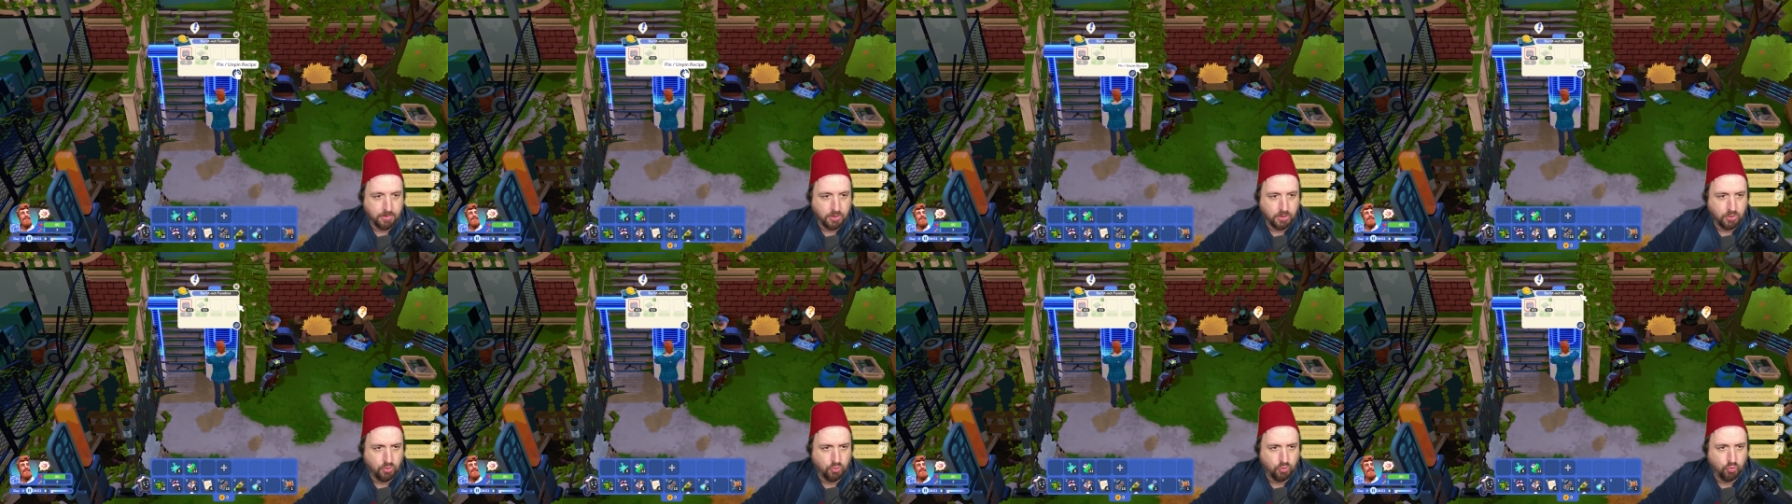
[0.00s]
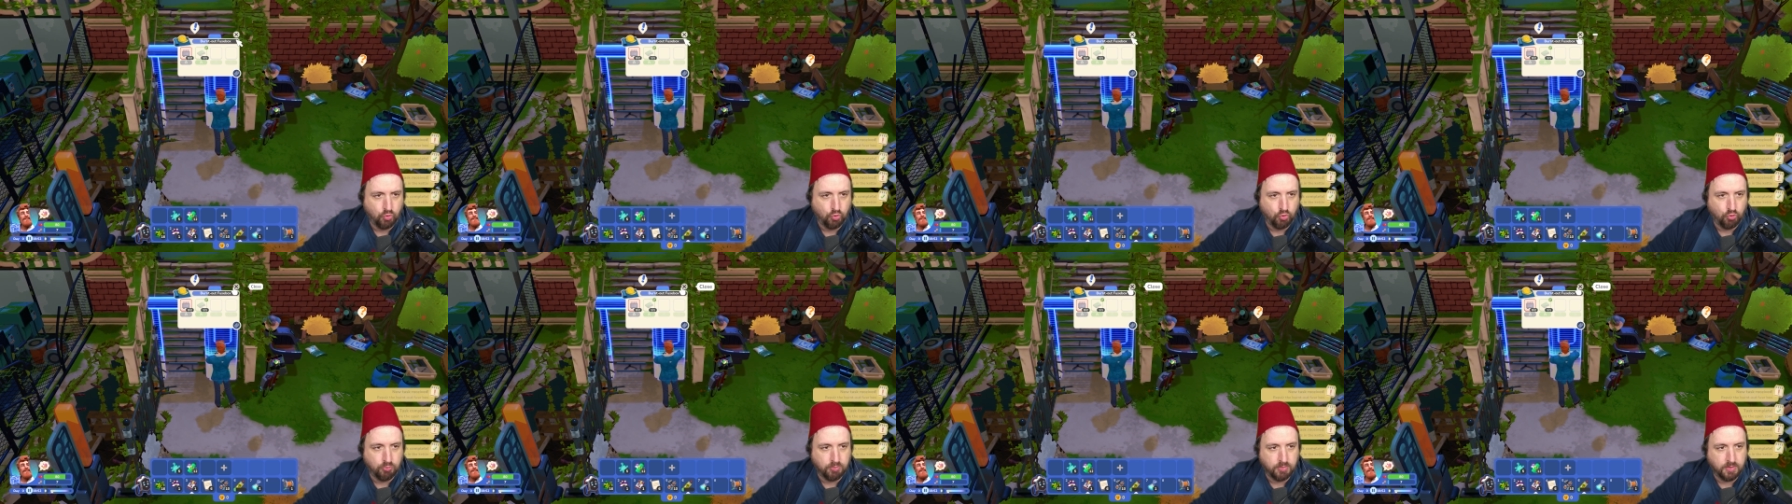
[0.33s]

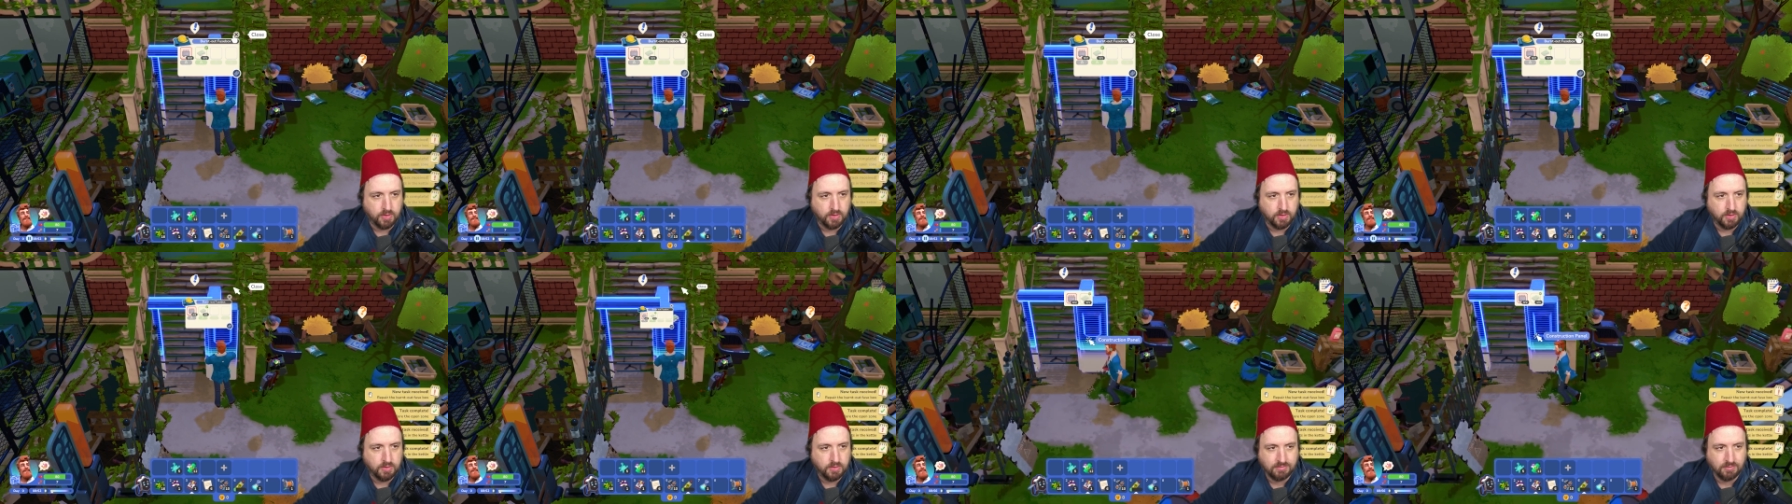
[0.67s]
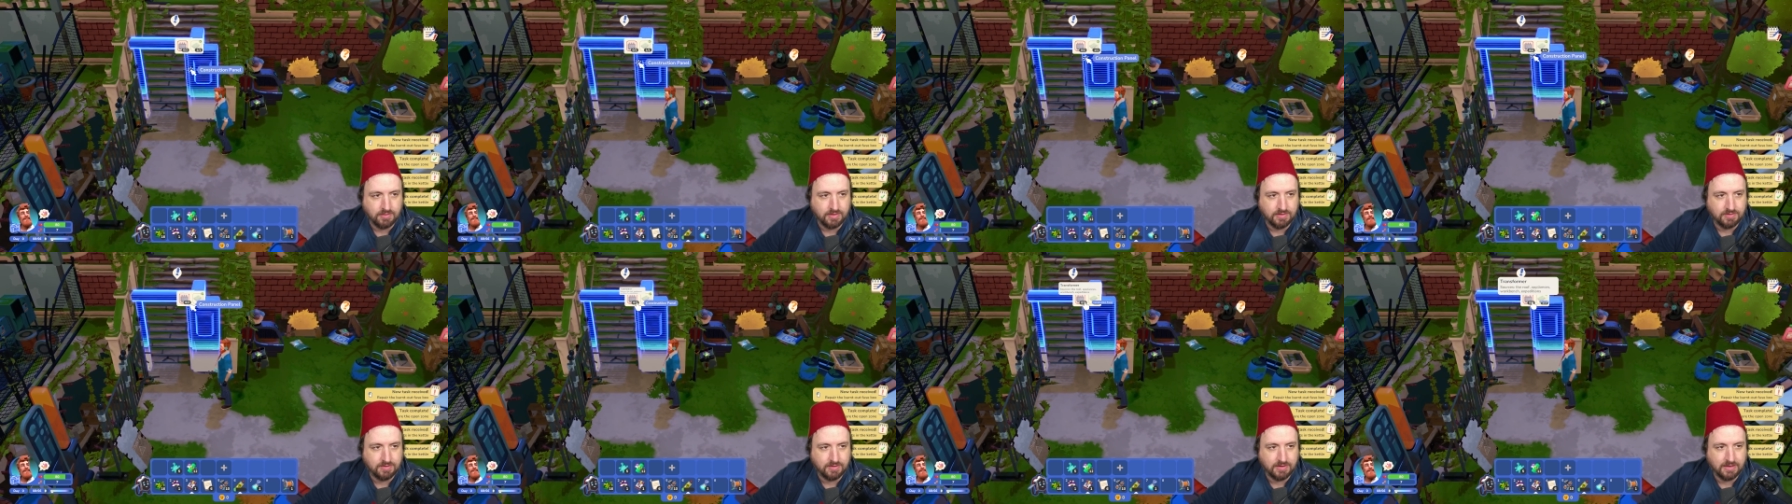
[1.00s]
Boom. Don't
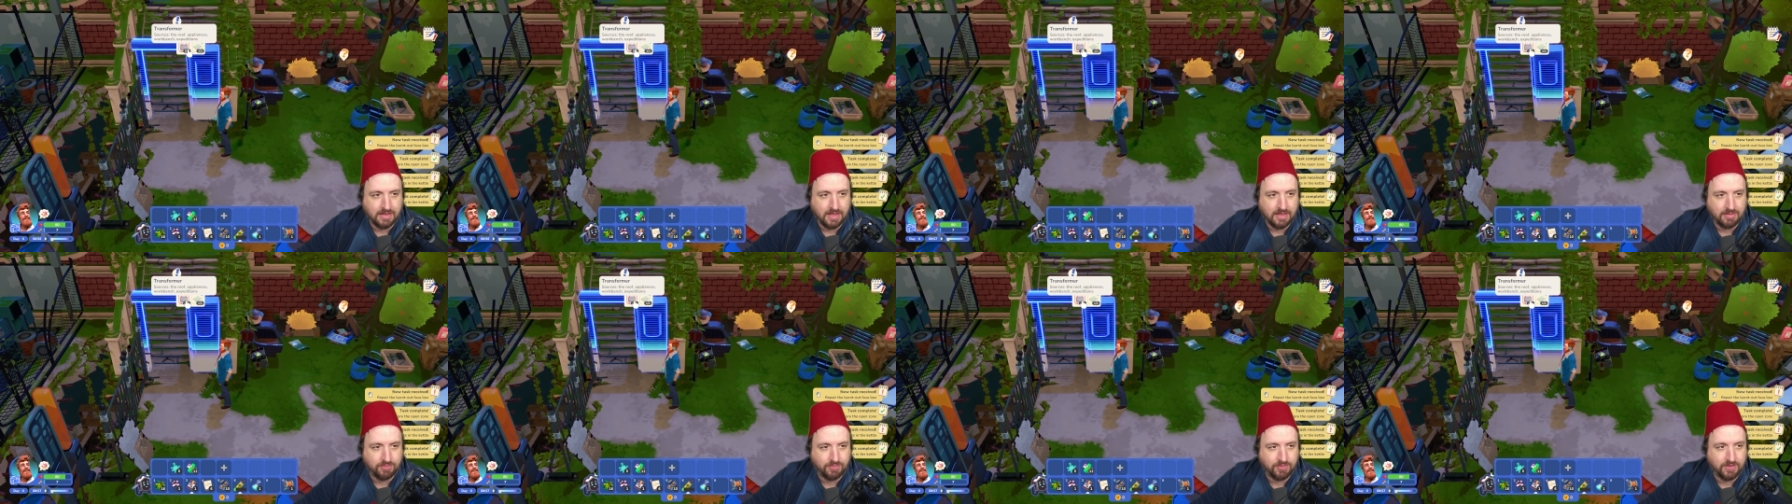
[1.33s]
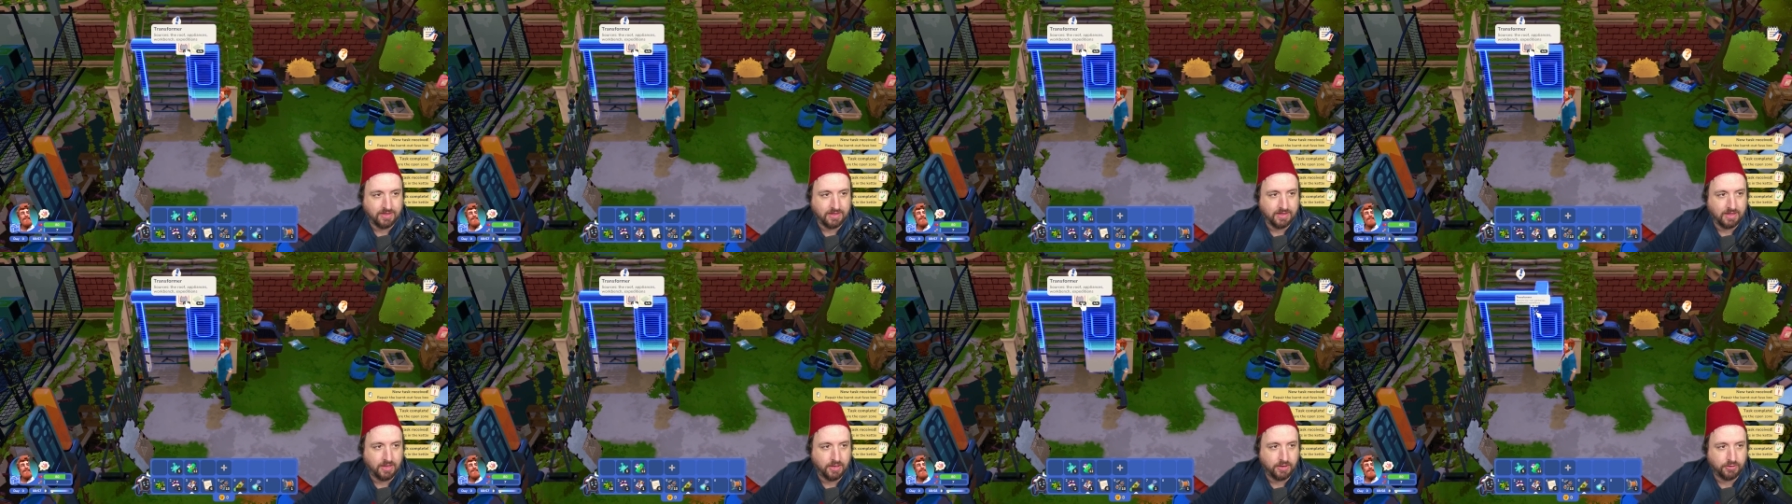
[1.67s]
need to get
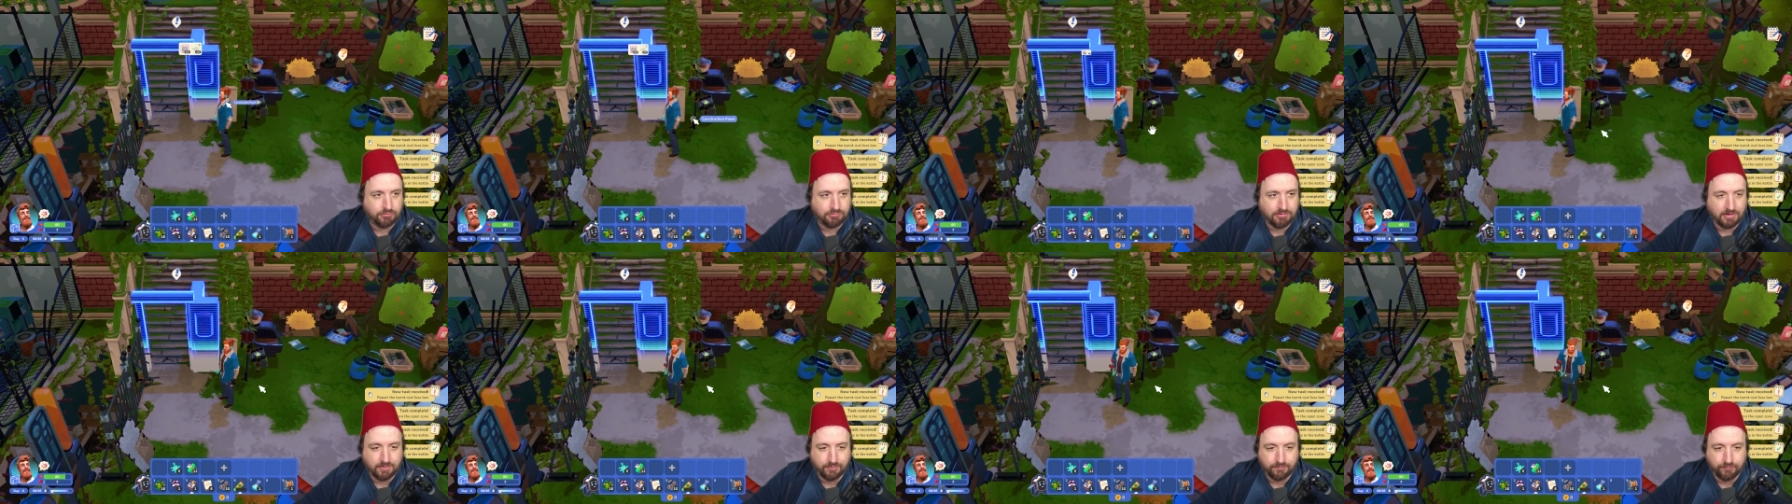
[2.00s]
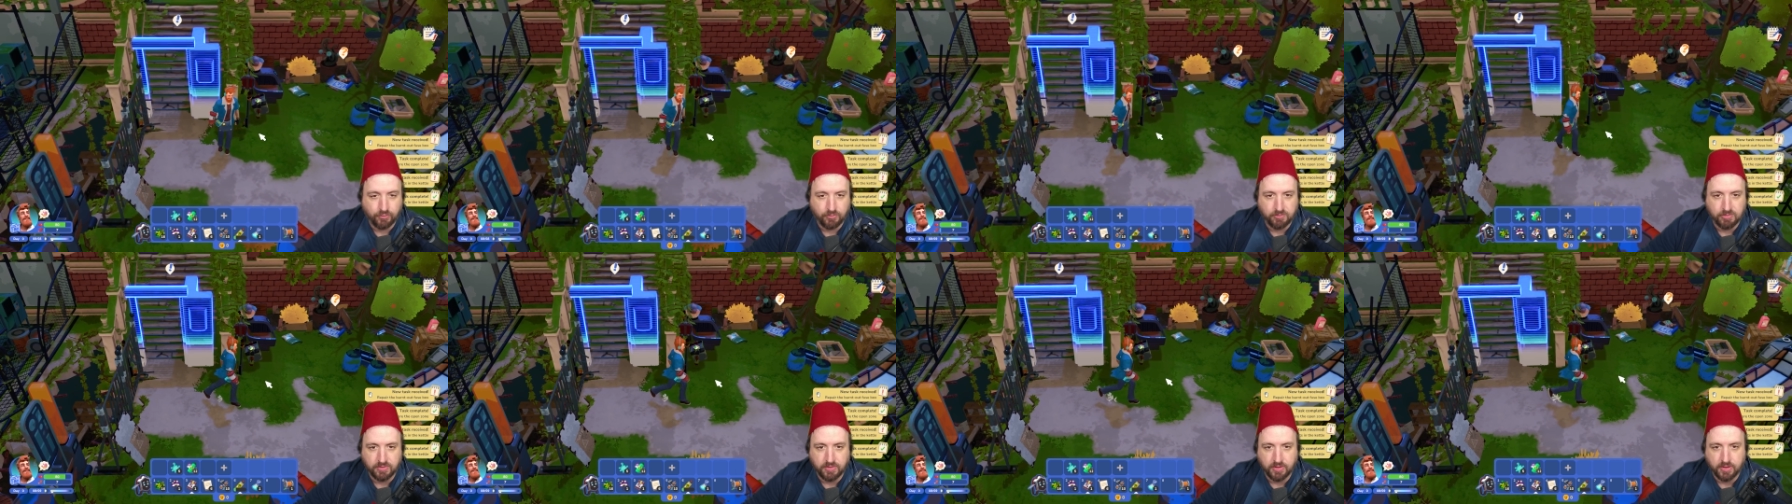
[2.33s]
the
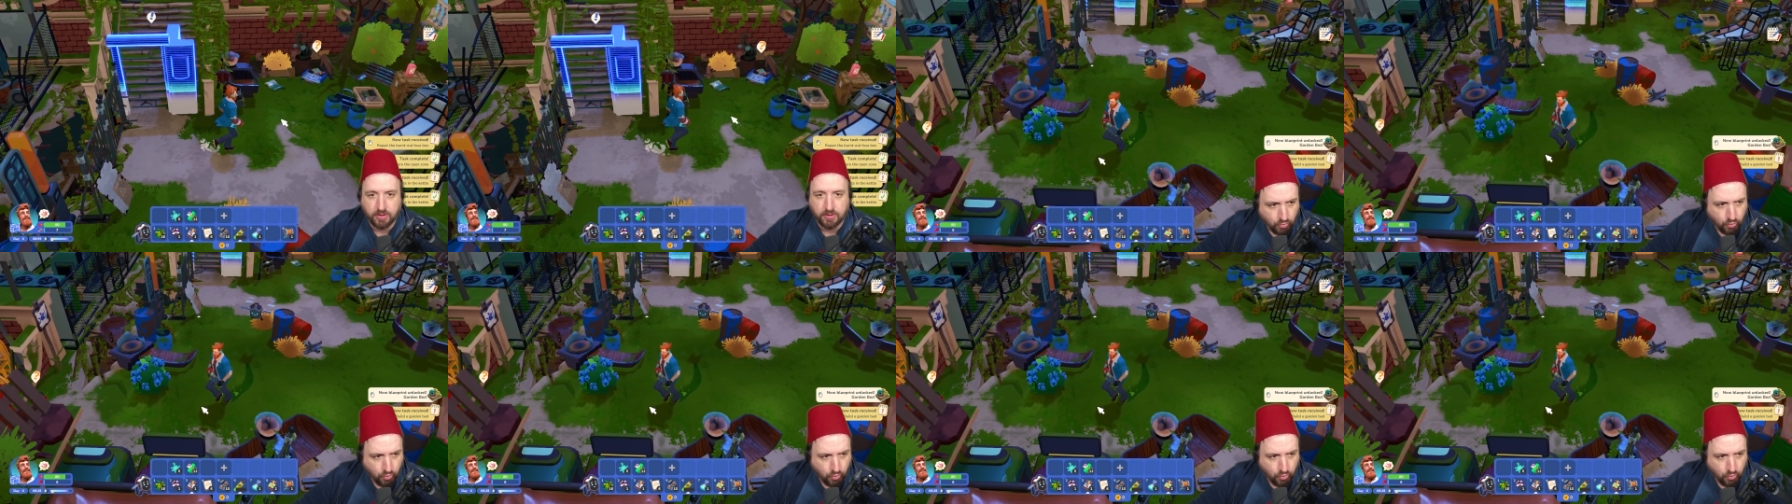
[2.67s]
transformer though.